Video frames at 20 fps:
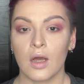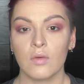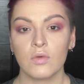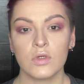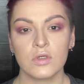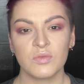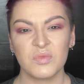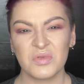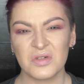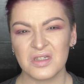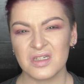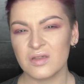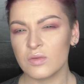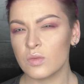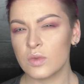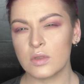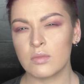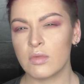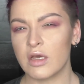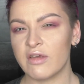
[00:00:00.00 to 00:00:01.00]
I'm gonna put it
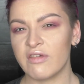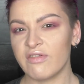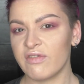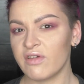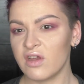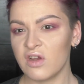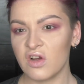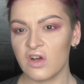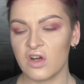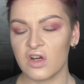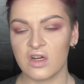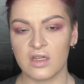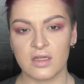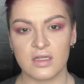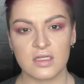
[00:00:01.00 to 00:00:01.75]
with my finger.